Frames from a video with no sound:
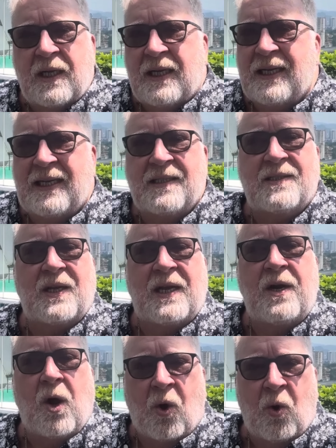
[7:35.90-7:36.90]
is
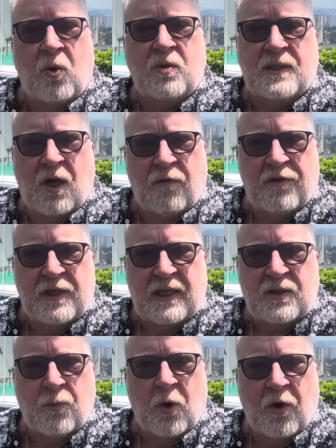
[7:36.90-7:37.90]
an old sofa
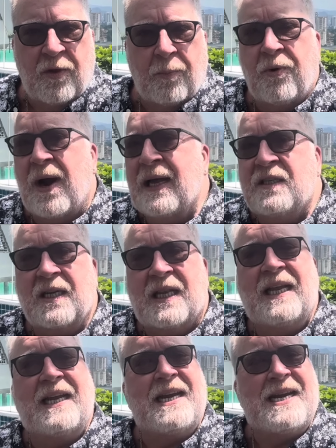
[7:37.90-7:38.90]
that's worth
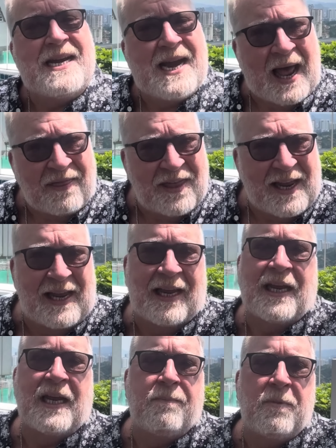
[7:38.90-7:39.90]
practically nothing
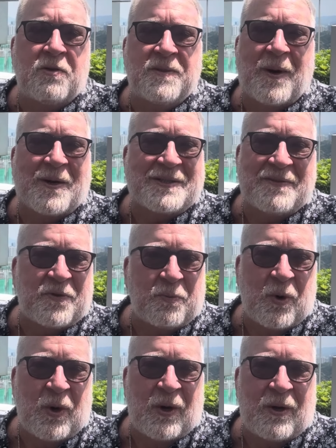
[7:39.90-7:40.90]
in most parts of the
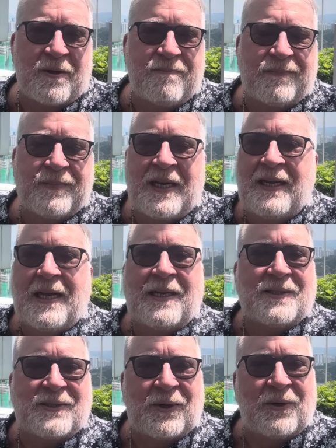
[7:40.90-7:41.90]
world.
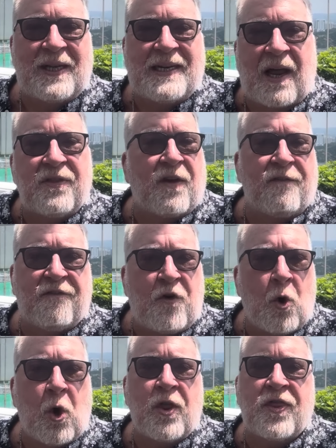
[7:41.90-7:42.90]
Certainly not the
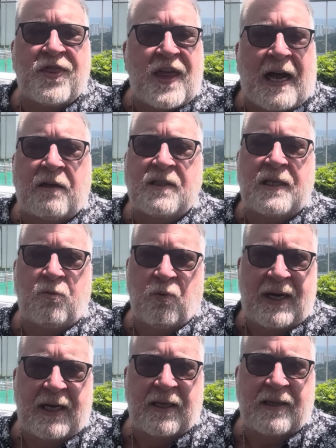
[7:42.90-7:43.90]
4,000
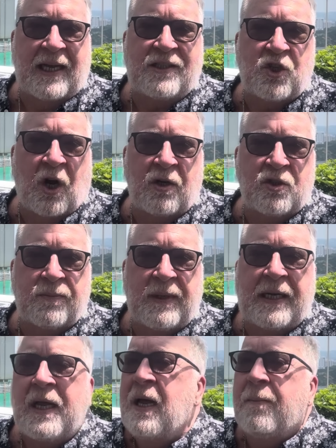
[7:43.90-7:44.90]
ringgit they charged
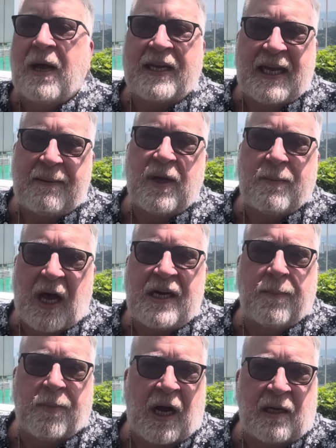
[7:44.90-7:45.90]
me by keeping my
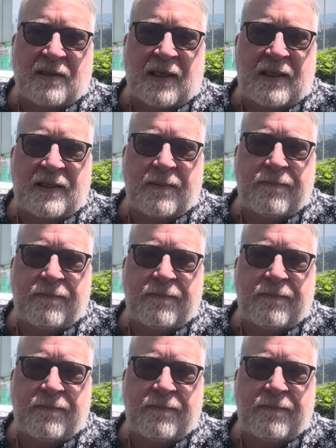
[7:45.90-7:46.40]
deposit.